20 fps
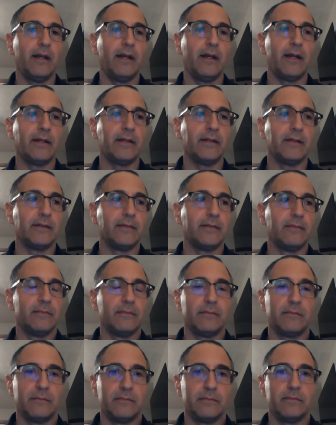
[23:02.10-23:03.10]
And
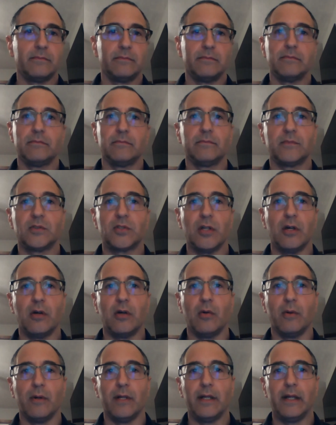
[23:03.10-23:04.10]

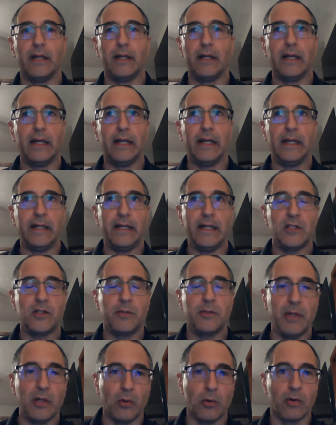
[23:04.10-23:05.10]
so it
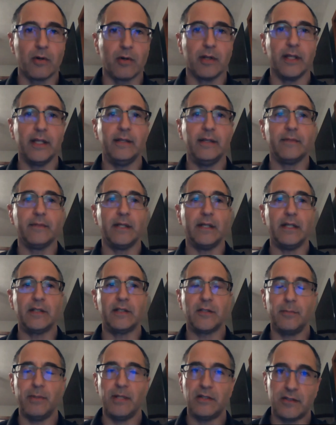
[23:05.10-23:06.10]
needs to be orderly. It
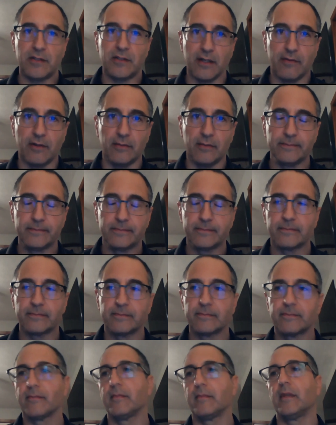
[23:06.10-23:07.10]
needs to be civil.
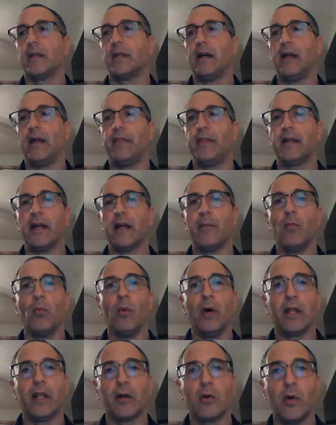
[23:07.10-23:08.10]
I think I'm
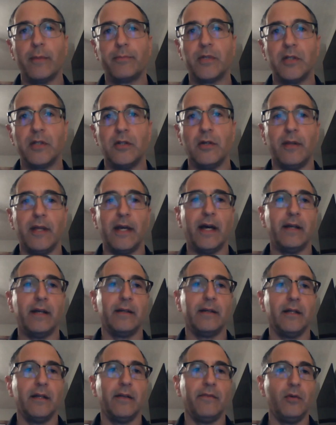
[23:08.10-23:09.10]
well equipped to do
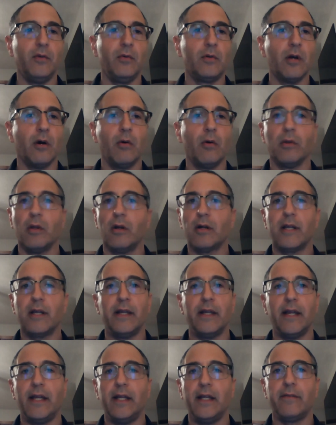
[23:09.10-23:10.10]
that. If you go look
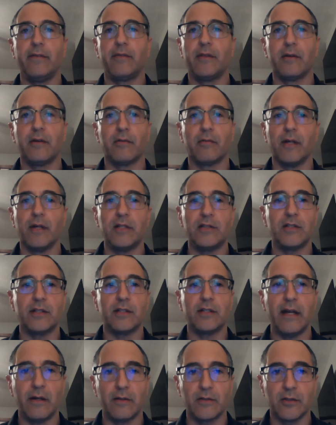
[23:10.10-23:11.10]
at any of the
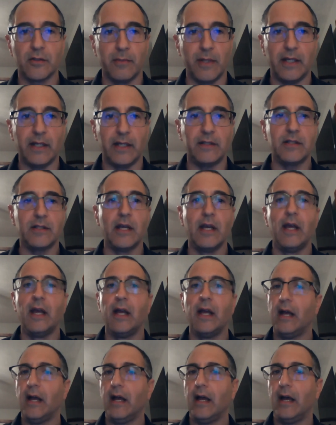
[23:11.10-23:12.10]
recent council meetings,
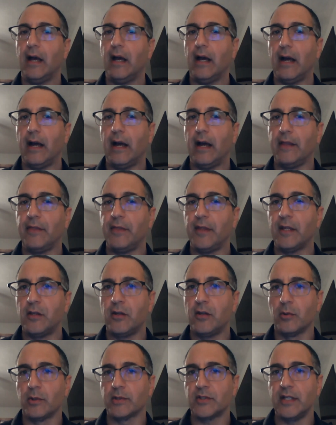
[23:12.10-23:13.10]
I
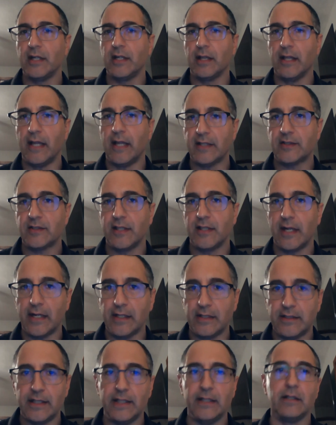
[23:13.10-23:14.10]
think you will see a less than
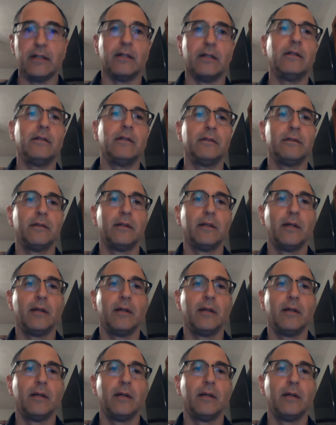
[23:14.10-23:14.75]
ideal